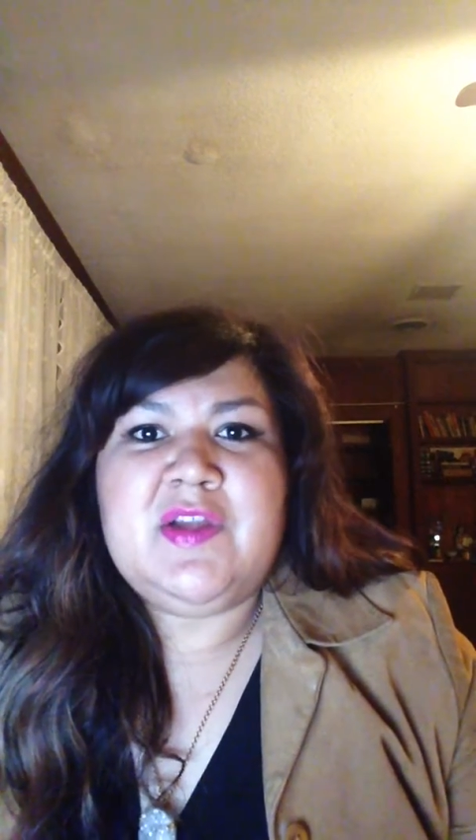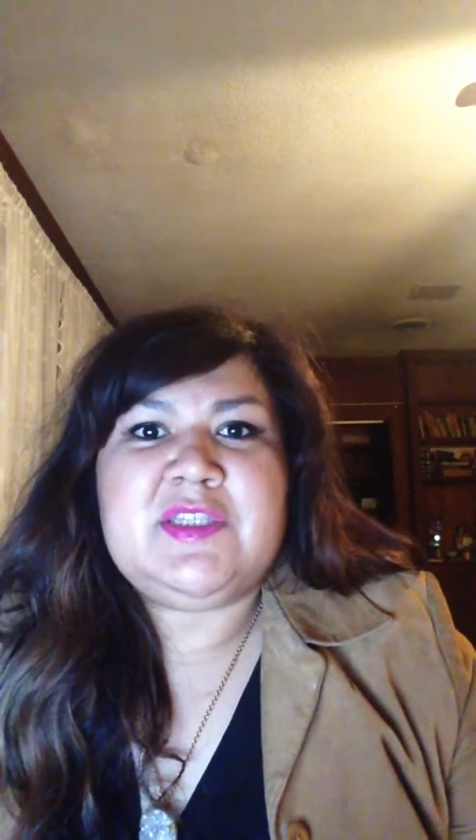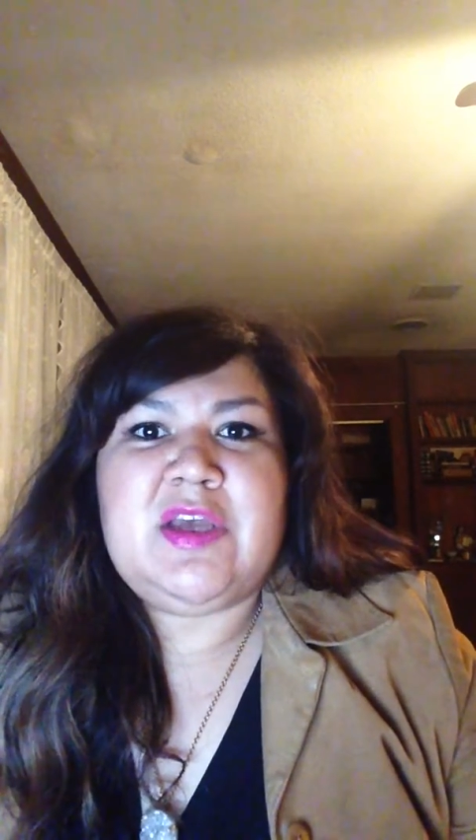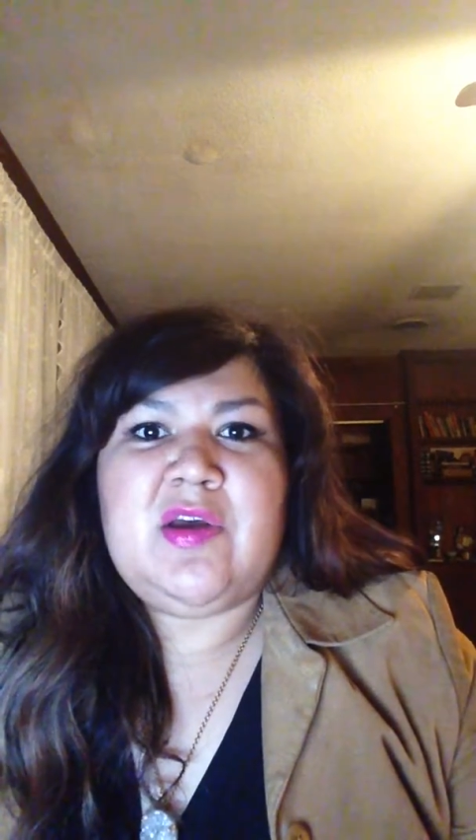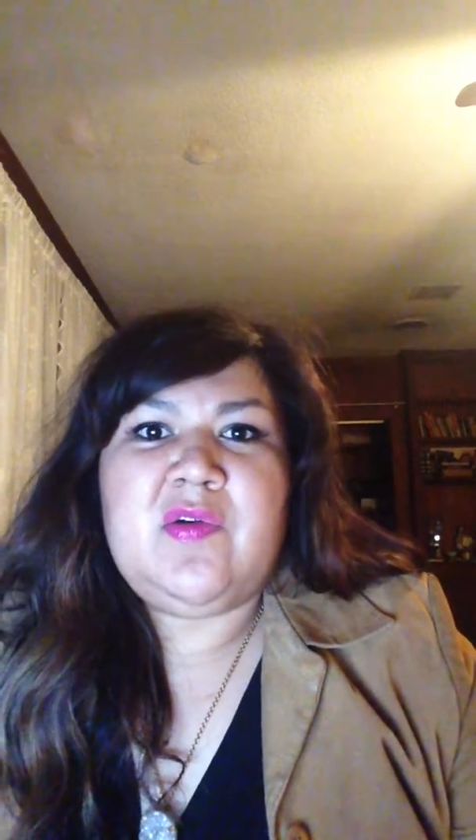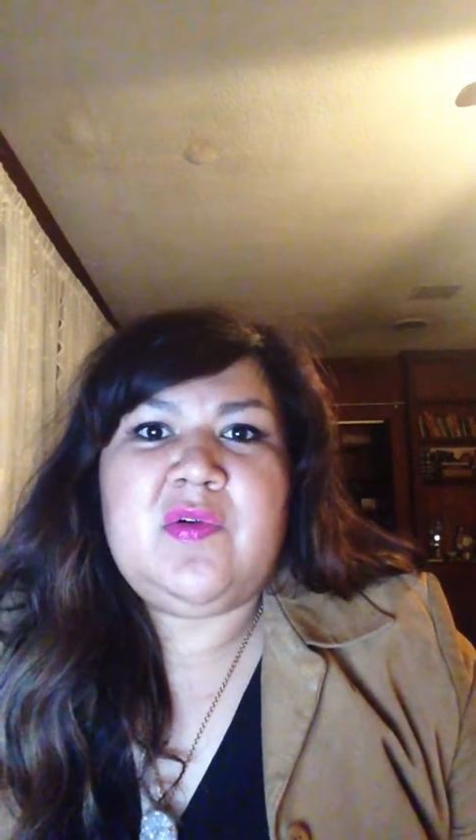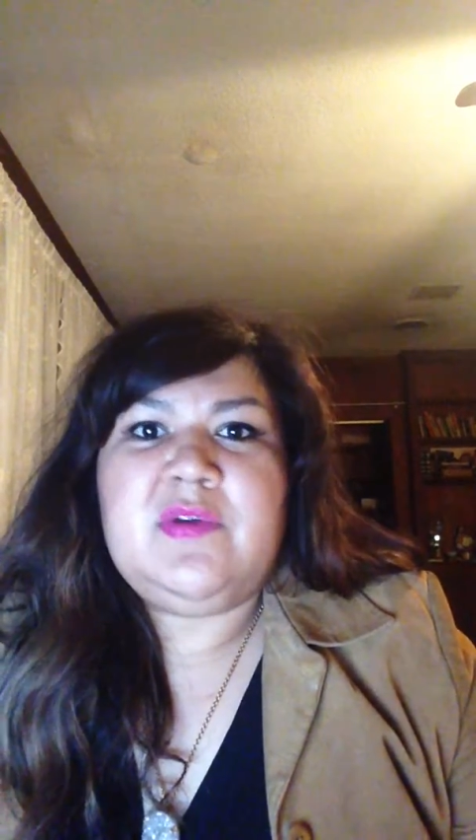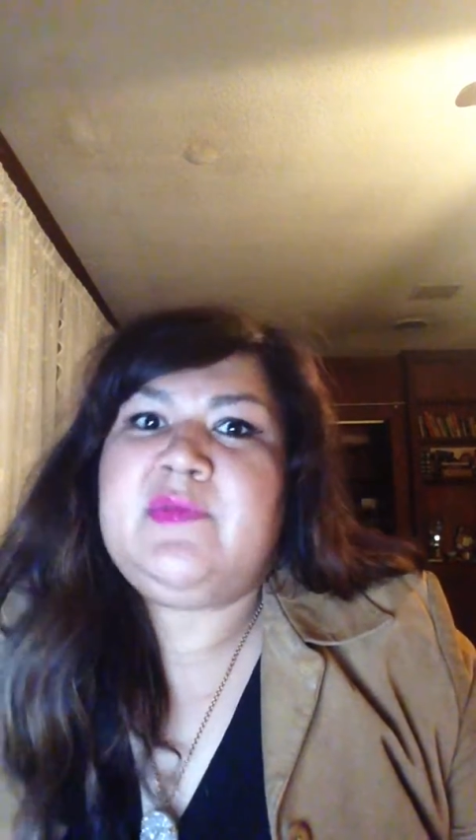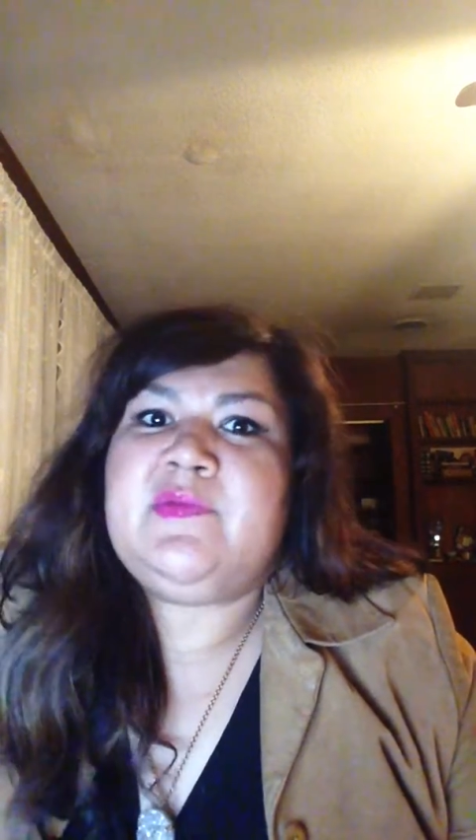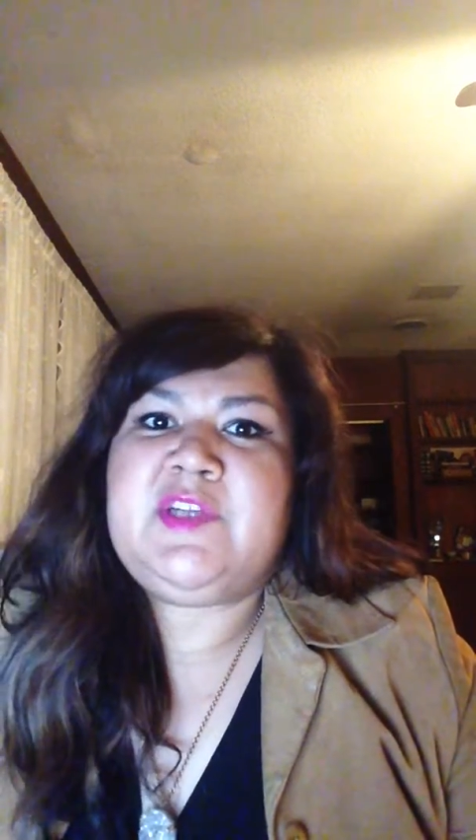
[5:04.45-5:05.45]
So
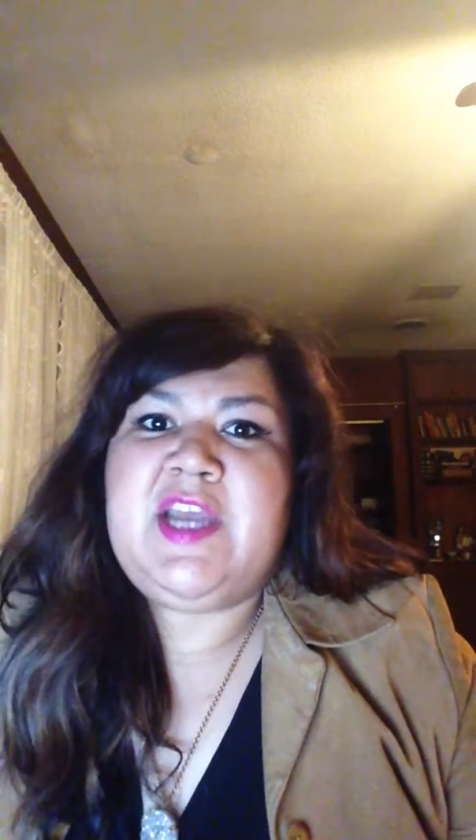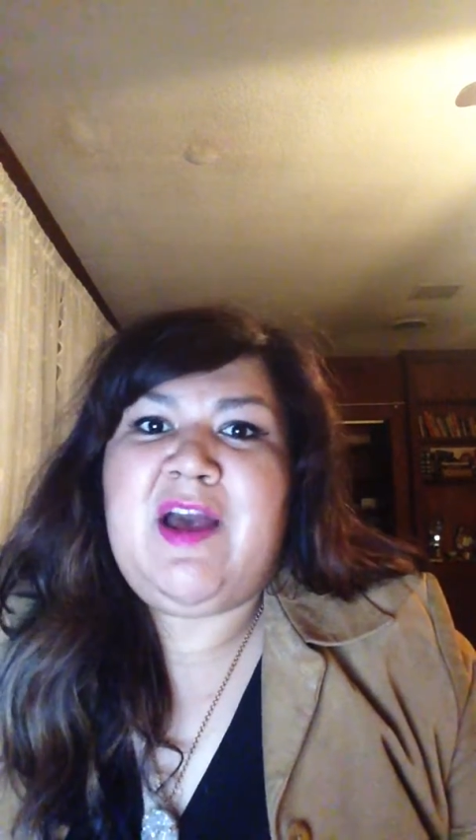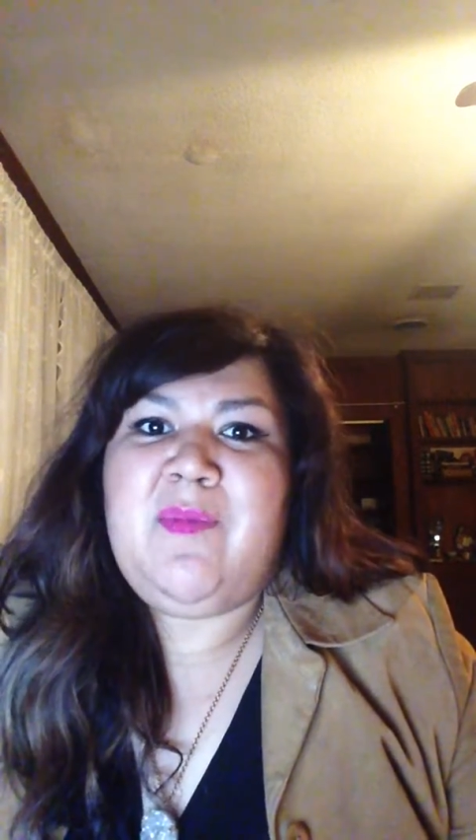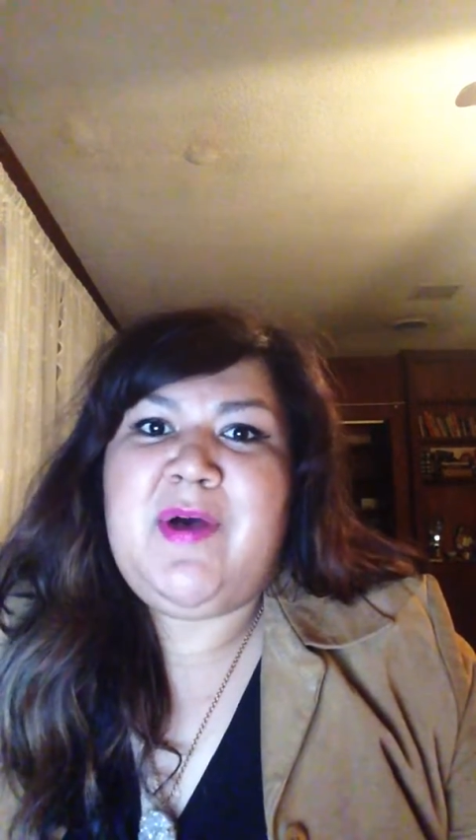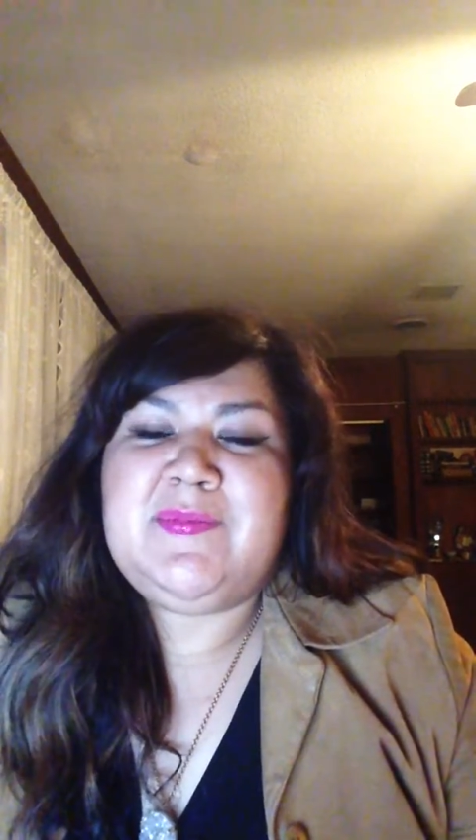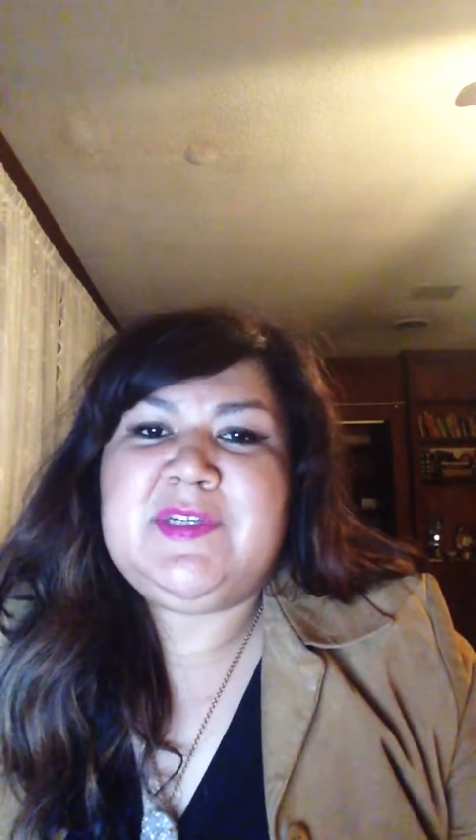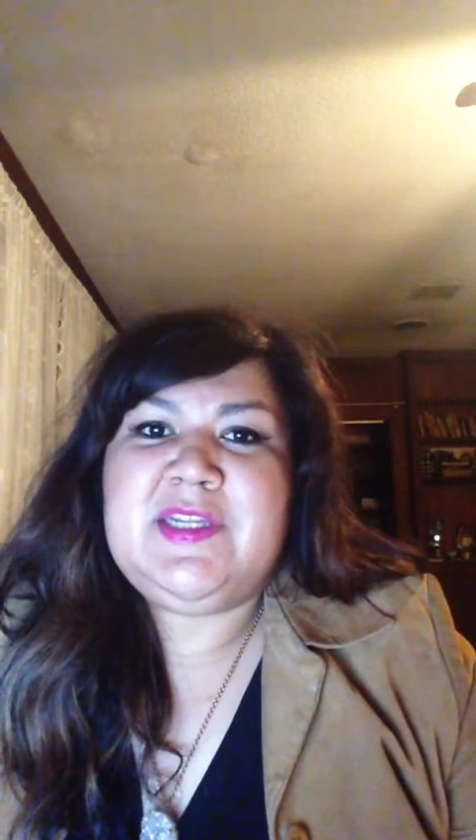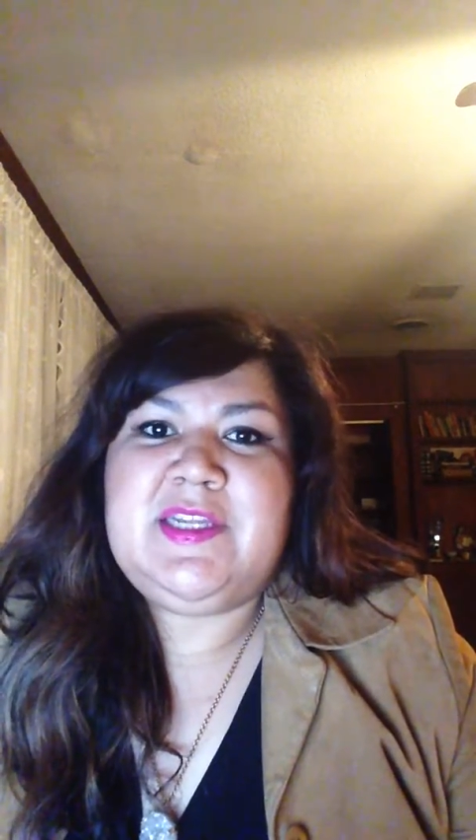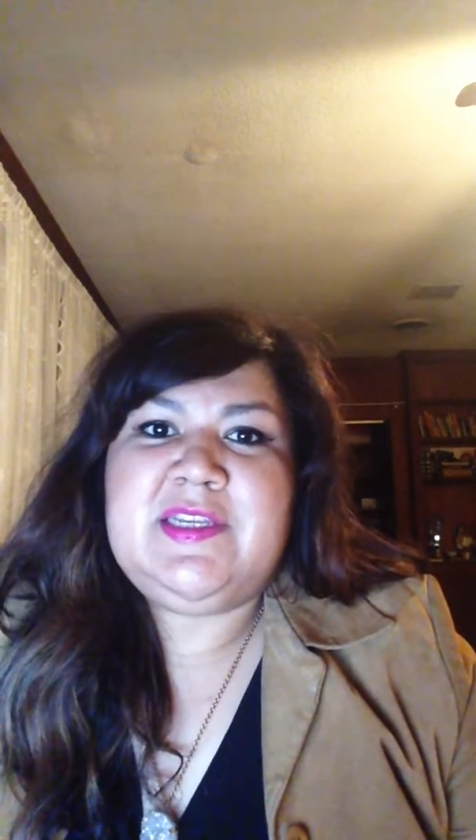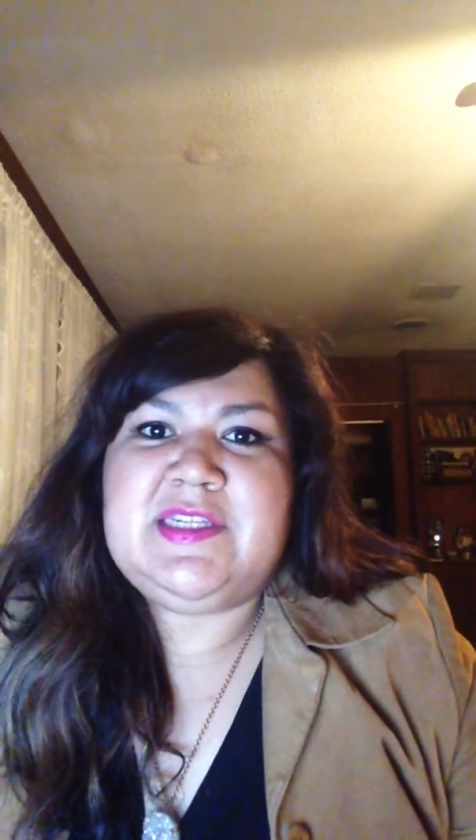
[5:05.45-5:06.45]
check out Bob Dylan.